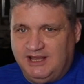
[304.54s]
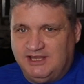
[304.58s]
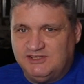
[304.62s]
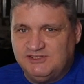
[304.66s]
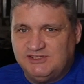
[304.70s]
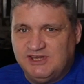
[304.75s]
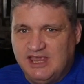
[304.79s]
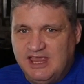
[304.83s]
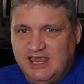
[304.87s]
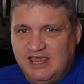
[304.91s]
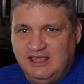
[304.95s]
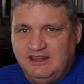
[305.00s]

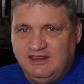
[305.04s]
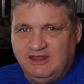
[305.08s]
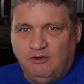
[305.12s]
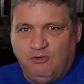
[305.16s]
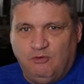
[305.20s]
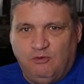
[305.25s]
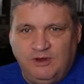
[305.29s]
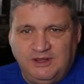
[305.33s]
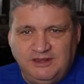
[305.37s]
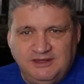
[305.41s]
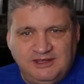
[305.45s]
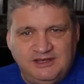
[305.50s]
is that
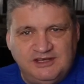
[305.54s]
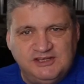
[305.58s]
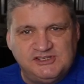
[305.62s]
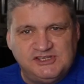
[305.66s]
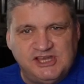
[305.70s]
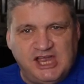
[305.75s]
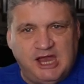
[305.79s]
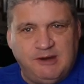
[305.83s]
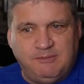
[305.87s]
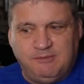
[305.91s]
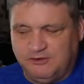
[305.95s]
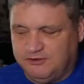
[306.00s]
when the
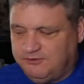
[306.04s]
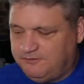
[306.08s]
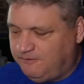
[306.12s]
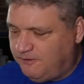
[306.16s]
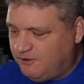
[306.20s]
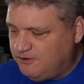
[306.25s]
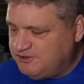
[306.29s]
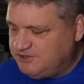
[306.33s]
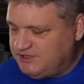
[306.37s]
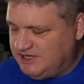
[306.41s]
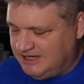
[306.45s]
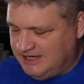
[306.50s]
disciples
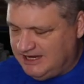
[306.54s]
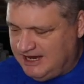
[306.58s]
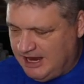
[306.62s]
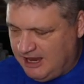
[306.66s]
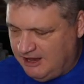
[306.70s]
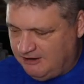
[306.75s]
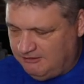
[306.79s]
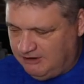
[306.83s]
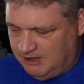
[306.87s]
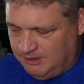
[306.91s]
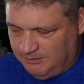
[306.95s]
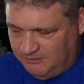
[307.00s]
first
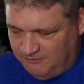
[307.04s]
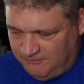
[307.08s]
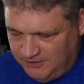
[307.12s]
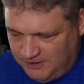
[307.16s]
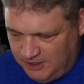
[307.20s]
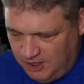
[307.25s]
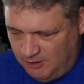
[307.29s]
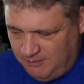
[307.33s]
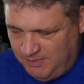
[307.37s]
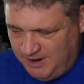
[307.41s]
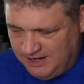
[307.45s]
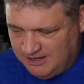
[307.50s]
encounter him, if you
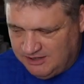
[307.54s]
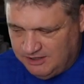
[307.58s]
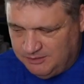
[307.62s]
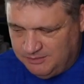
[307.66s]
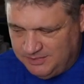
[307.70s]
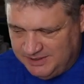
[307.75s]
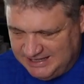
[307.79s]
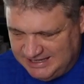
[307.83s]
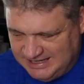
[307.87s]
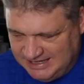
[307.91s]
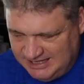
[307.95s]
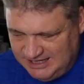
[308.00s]
go back to the
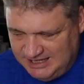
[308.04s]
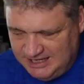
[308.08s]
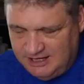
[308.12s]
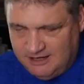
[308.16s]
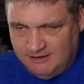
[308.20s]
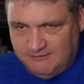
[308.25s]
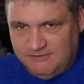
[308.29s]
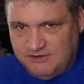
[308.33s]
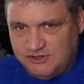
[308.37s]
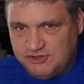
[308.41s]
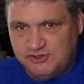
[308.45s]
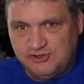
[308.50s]
beginning
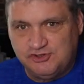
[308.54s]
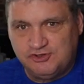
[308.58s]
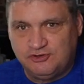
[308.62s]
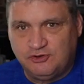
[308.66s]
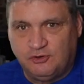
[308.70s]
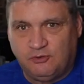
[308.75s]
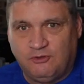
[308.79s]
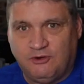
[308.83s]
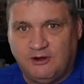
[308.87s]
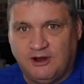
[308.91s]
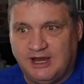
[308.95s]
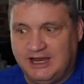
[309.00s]
of the
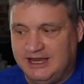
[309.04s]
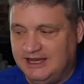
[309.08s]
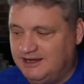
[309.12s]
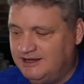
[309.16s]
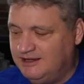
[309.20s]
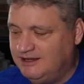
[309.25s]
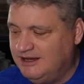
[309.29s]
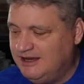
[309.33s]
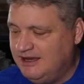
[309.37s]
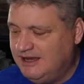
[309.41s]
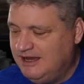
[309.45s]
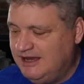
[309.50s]
story
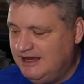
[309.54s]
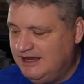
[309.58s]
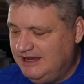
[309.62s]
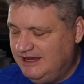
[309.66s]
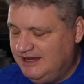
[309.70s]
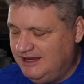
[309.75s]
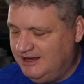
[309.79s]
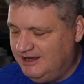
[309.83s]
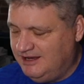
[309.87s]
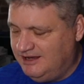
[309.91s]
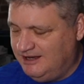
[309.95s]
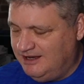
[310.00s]

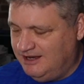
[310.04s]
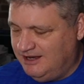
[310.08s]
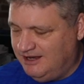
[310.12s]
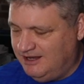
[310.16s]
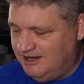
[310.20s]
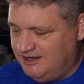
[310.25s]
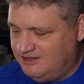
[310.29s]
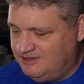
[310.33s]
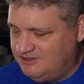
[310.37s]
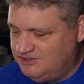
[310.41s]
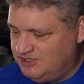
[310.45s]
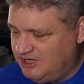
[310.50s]

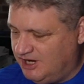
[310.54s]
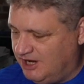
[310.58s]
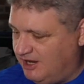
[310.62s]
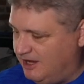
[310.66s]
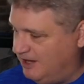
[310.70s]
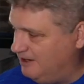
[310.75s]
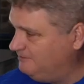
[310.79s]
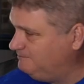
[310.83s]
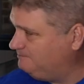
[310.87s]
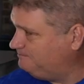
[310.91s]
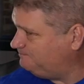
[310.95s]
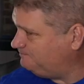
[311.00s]
in
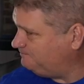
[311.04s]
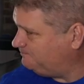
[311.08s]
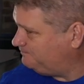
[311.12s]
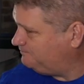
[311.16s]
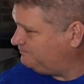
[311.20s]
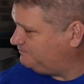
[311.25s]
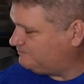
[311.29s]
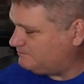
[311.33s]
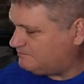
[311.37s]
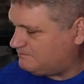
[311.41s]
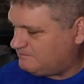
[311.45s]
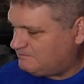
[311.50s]
John
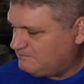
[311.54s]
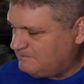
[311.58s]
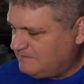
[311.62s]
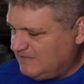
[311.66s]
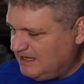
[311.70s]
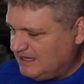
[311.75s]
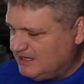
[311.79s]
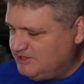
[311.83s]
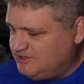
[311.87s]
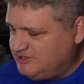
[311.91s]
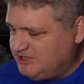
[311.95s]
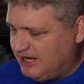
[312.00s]

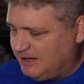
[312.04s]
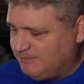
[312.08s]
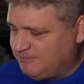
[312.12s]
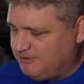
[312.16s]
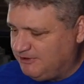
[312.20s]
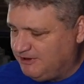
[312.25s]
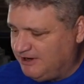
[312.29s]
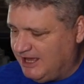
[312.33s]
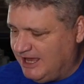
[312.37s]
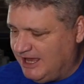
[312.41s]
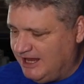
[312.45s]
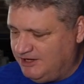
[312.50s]

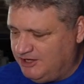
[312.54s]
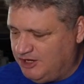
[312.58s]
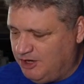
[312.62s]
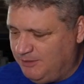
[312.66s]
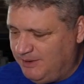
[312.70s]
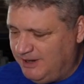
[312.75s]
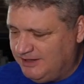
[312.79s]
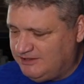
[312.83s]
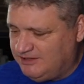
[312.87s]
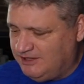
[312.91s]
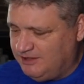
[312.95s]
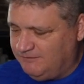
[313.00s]
chapter 9, you
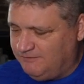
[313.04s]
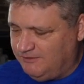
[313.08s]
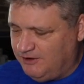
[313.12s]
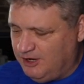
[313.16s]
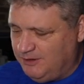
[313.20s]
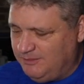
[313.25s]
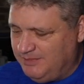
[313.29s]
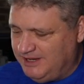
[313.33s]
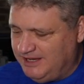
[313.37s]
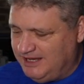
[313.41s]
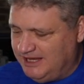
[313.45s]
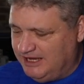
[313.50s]
go back to the
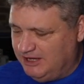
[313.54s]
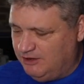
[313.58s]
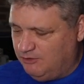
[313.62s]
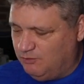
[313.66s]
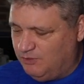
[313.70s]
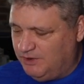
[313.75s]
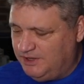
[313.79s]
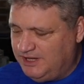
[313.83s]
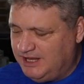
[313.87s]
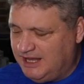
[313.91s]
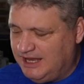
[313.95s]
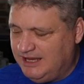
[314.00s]
very beginning,
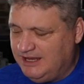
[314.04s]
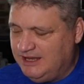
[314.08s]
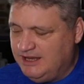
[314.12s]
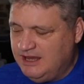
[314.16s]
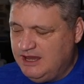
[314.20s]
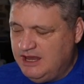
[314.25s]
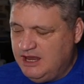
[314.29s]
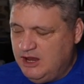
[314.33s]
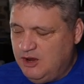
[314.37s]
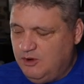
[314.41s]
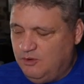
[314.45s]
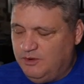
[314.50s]
when
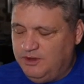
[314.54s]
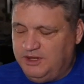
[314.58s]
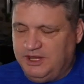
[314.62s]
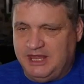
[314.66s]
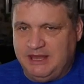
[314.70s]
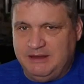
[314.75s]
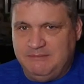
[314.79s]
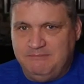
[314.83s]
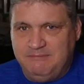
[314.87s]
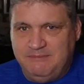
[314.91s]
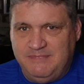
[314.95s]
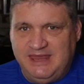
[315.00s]

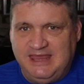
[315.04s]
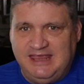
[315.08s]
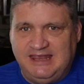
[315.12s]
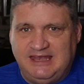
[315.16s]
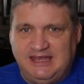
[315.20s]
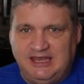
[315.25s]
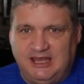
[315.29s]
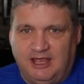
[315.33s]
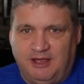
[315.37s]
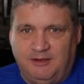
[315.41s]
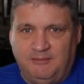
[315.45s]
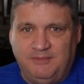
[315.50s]
they meet
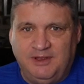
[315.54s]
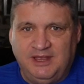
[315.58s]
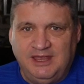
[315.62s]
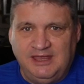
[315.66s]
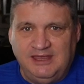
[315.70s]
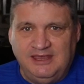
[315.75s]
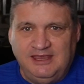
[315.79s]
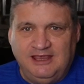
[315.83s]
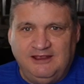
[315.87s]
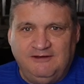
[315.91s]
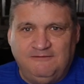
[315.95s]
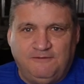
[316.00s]
him
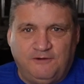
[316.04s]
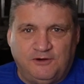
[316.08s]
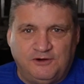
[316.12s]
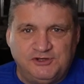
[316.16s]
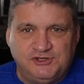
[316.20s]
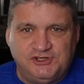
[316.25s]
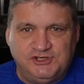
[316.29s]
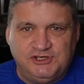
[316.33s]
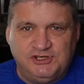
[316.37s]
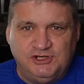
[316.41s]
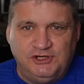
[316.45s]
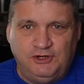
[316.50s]
in
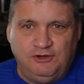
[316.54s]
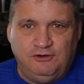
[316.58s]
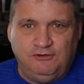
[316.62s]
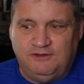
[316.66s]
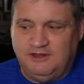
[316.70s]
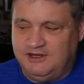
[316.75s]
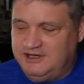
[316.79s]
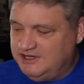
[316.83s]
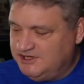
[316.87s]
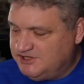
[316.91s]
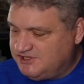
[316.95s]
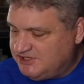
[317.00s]
verse 2,
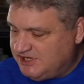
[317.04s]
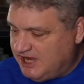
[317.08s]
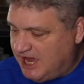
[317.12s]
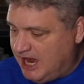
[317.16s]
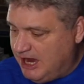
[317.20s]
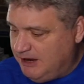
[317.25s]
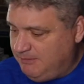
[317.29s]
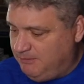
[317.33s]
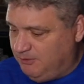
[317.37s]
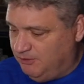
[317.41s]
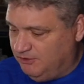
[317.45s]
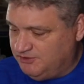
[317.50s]
the
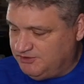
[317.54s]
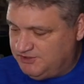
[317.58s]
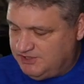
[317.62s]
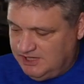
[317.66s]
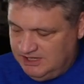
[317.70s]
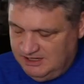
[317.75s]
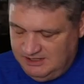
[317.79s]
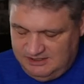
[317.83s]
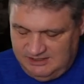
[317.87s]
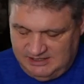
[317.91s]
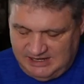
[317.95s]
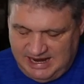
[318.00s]
disciples
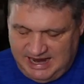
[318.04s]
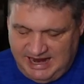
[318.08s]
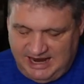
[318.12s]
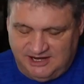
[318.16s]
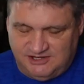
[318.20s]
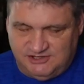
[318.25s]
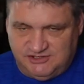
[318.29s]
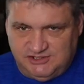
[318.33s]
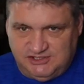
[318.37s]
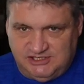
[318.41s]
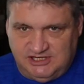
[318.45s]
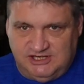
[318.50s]

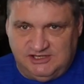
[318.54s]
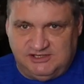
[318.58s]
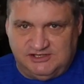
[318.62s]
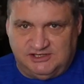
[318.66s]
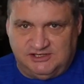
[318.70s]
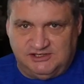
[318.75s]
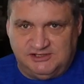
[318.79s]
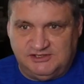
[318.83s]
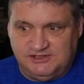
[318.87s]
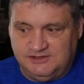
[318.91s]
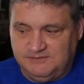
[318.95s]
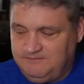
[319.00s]
ask
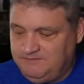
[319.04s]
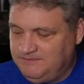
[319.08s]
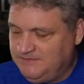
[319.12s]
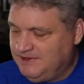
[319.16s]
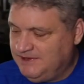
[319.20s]
Jesus,